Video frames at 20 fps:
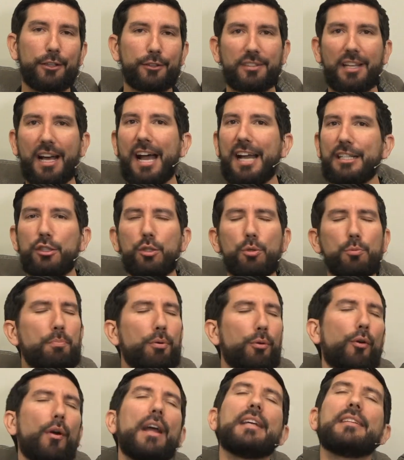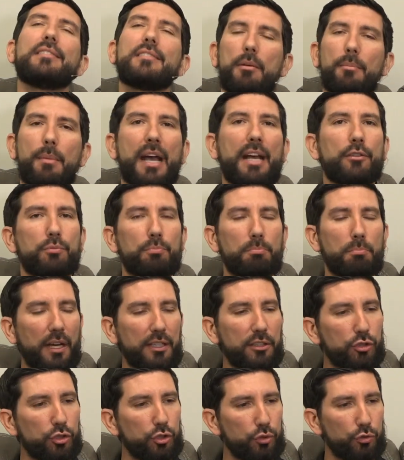outside, you praise them as
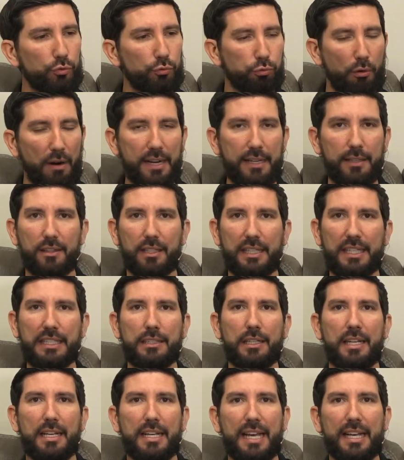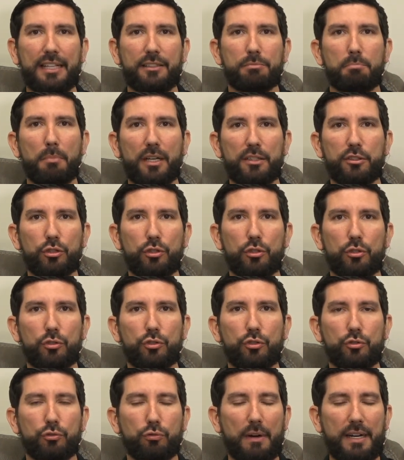much strength
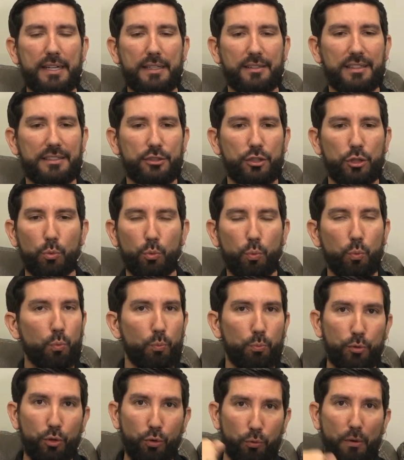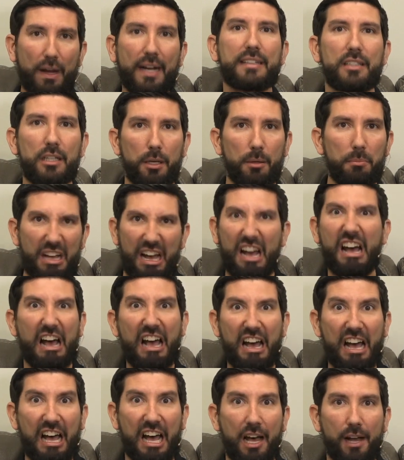as you corrected them.
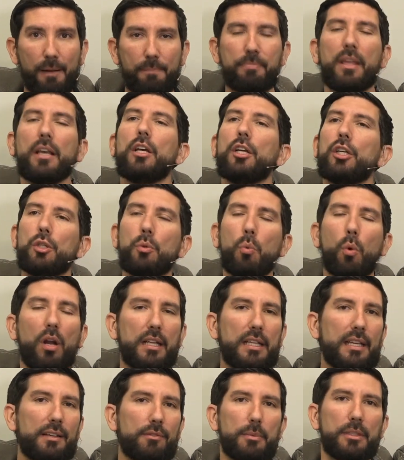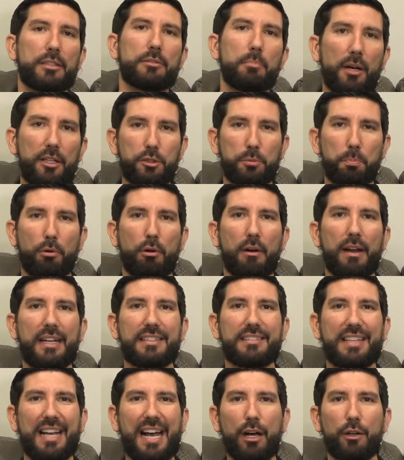You want to give them as much
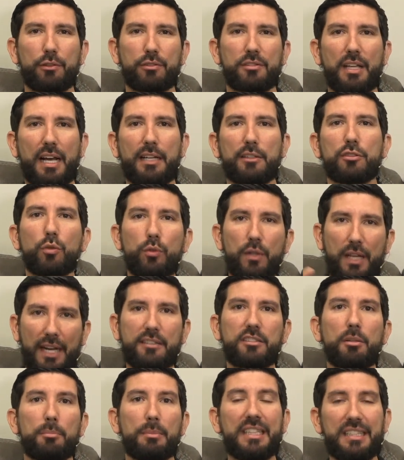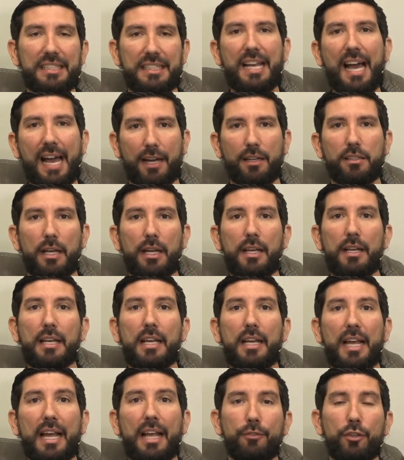praise outside. So catch them in the act.
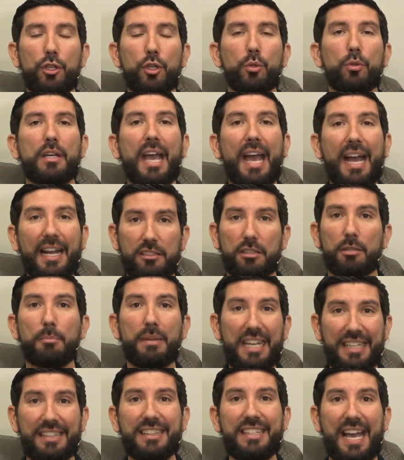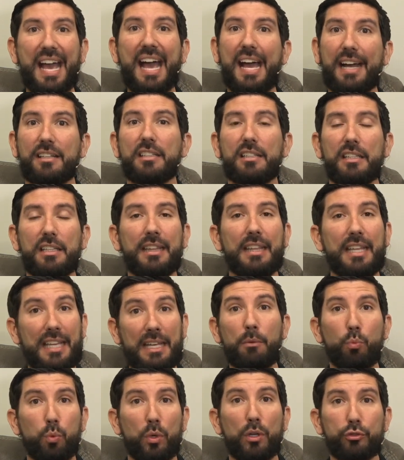If you catch them in the act,
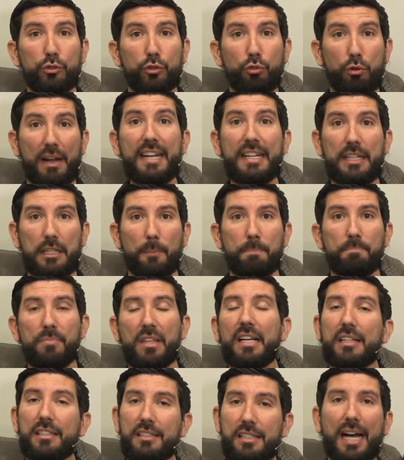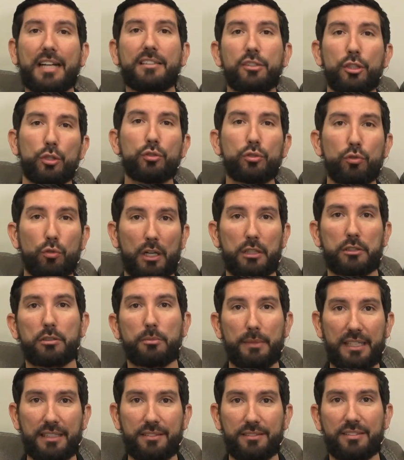it will train them not to use the
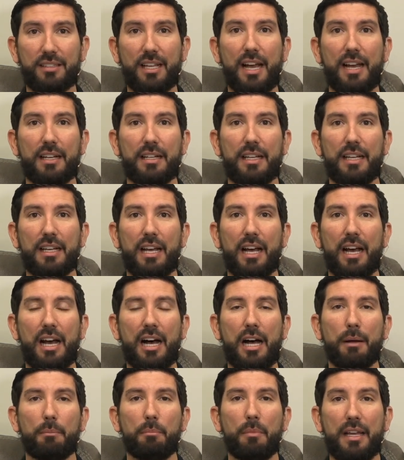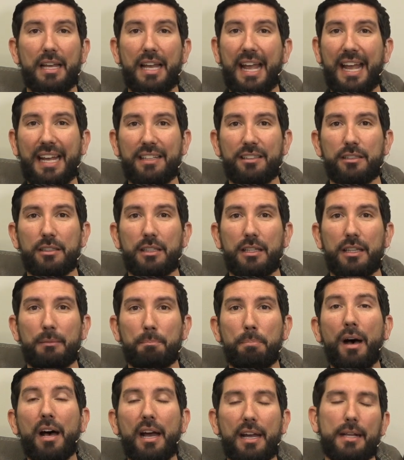restroom inside.
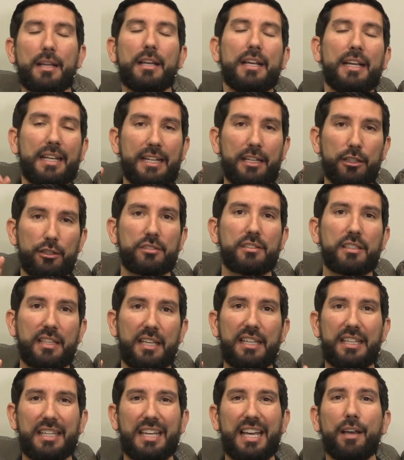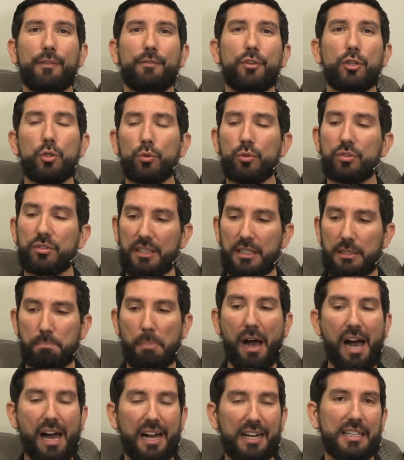But here's the key. If you see
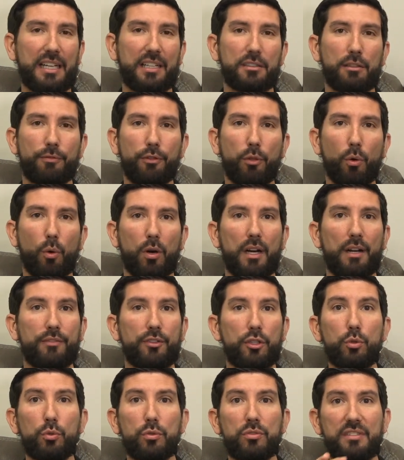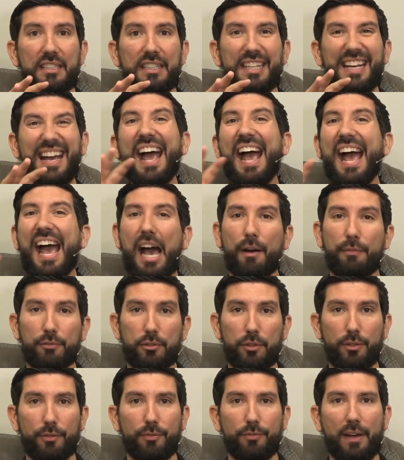potty on the floor, if you see it
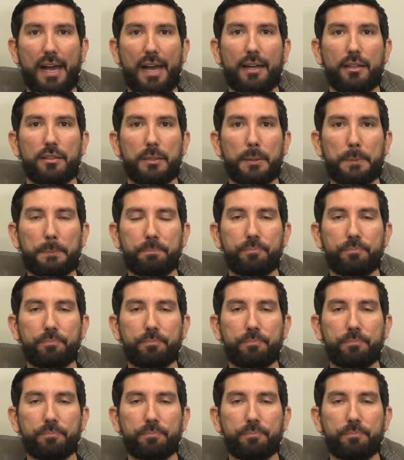after the fact,